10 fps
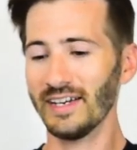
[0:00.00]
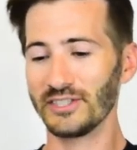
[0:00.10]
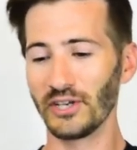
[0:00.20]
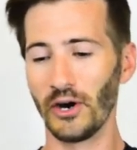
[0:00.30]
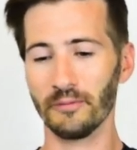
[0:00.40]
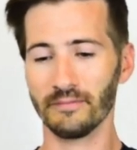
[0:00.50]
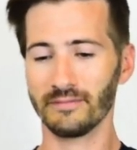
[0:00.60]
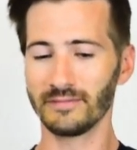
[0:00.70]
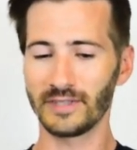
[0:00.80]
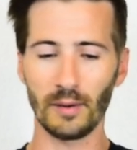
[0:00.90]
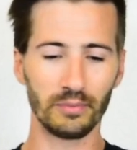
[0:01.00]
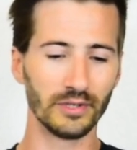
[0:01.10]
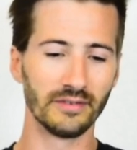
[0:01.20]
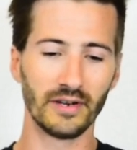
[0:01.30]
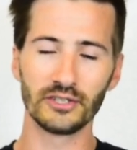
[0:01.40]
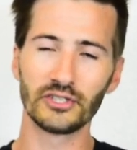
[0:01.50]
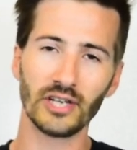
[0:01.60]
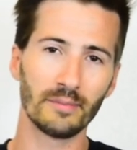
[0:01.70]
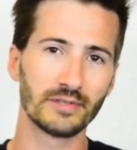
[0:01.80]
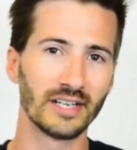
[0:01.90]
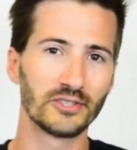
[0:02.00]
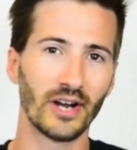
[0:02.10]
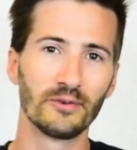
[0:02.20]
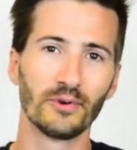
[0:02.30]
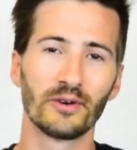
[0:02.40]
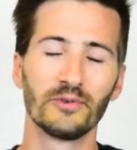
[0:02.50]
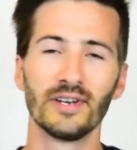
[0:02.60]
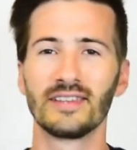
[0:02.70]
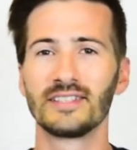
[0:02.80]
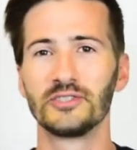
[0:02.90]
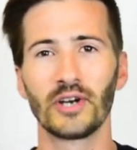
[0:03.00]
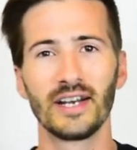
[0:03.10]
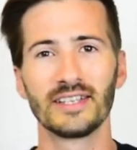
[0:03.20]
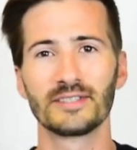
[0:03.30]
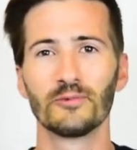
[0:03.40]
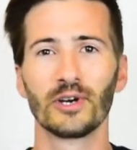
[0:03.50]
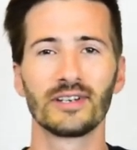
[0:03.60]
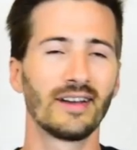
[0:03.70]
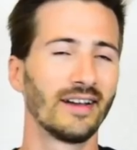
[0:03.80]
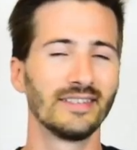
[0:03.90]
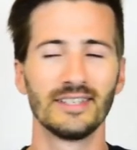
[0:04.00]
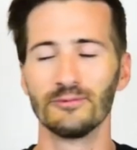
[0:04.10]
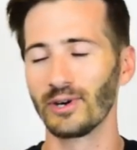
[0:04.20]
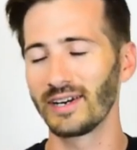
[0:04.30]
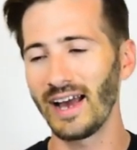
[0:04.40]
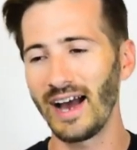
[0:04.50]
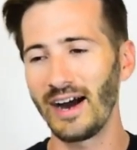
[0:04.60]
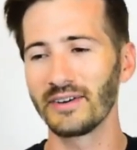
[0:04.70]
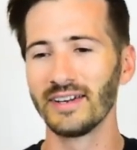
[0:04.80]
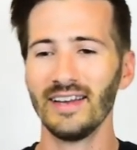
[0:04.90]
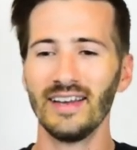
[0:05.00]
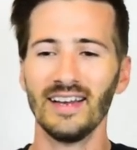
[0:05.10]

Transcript: So a couple of other shops that I tried to work with, tried to get some work done, didn't work out.